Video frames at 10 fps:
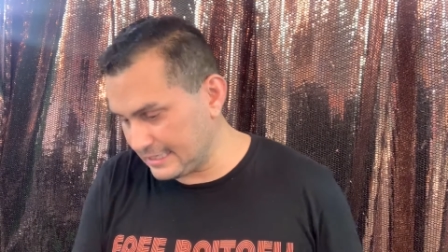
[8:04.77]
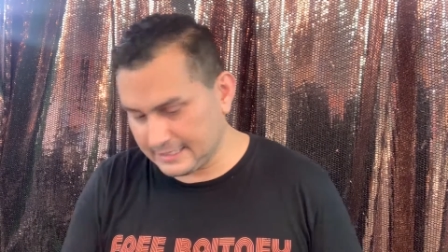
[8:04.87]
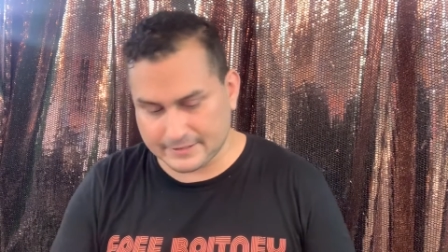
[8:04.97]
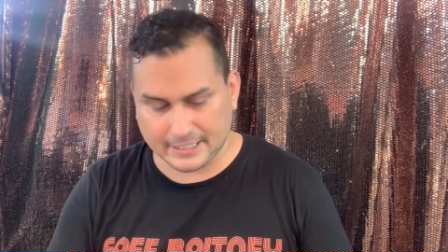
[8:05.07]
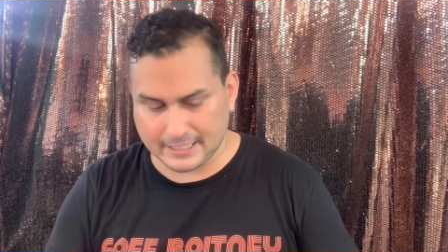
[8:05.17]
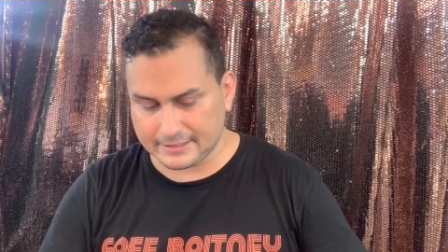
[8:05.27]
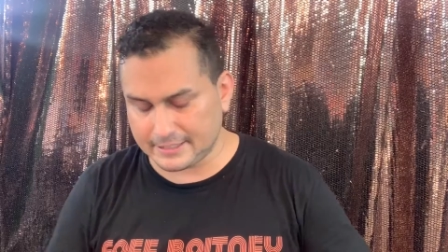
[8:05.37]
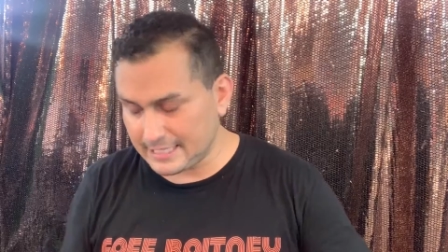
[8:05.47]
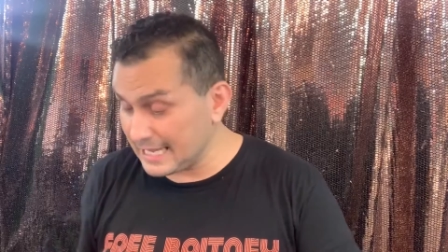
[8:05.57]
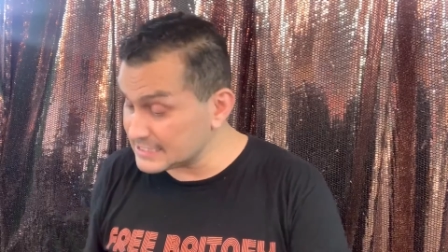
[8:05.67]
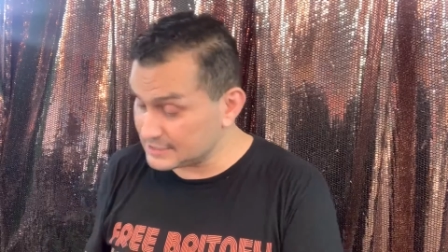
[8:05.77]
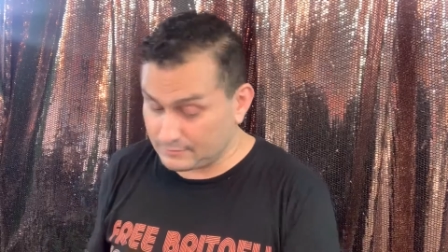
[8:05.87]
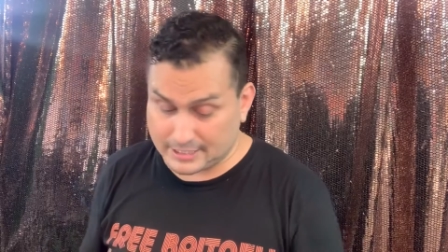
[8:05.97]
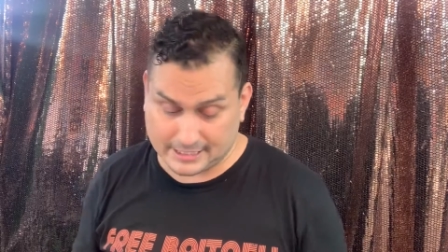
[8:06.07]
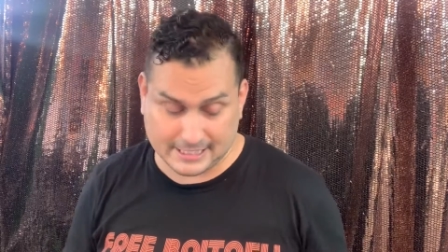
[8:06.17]
And then the last
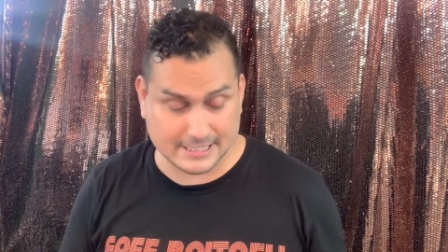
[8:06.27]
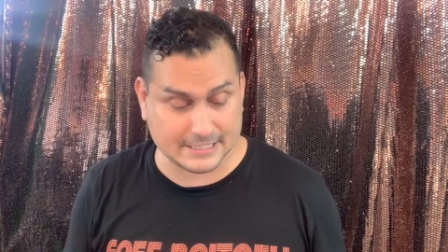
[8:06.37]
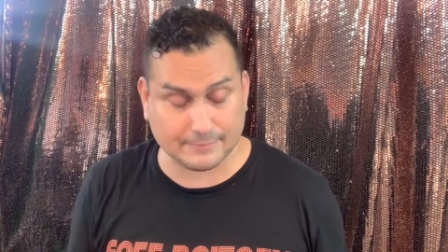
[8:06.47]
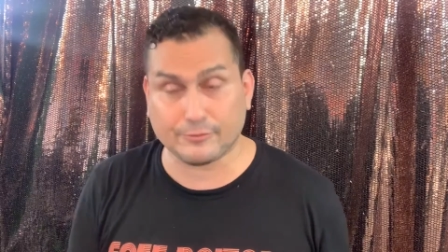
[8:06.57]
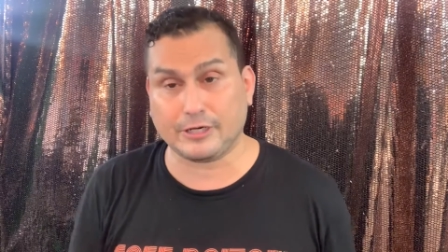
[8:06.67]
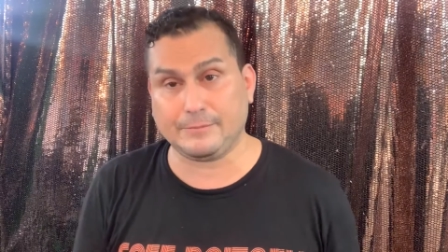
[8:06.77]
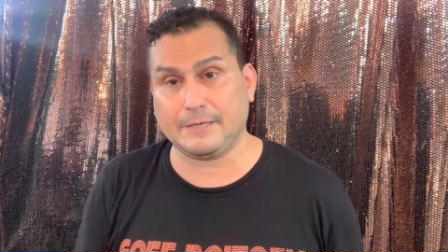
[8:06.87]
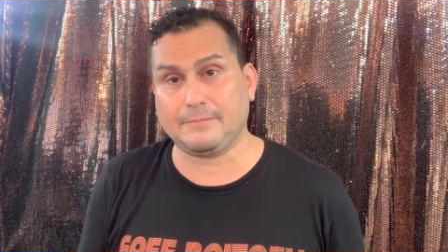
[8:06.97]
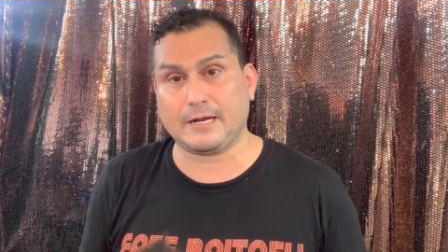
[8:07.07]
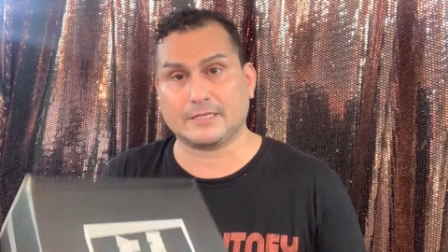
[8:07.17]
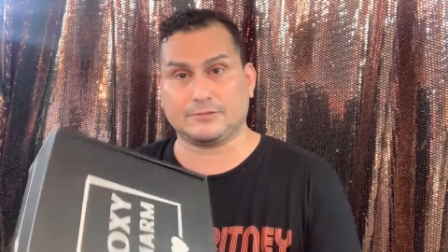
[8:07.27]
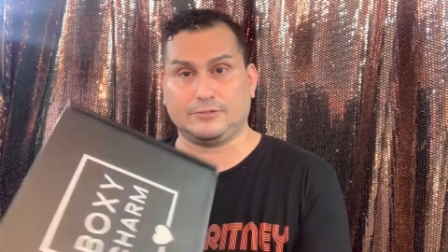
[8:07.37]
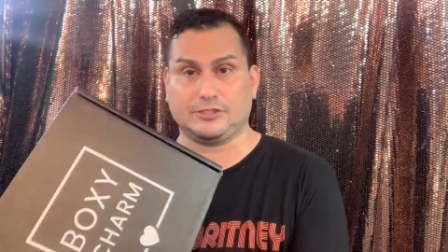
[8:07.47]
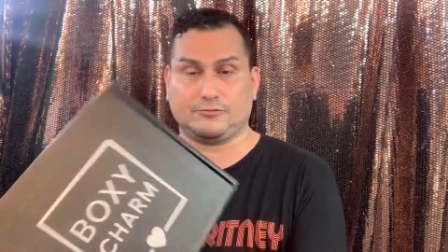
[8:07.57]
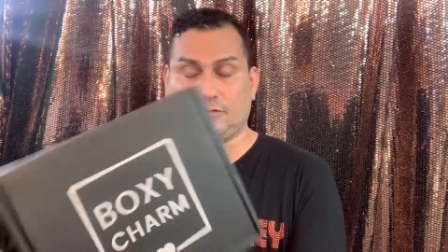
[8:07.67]
one is the premium box,
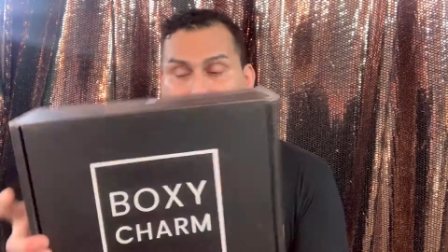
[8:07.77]
which is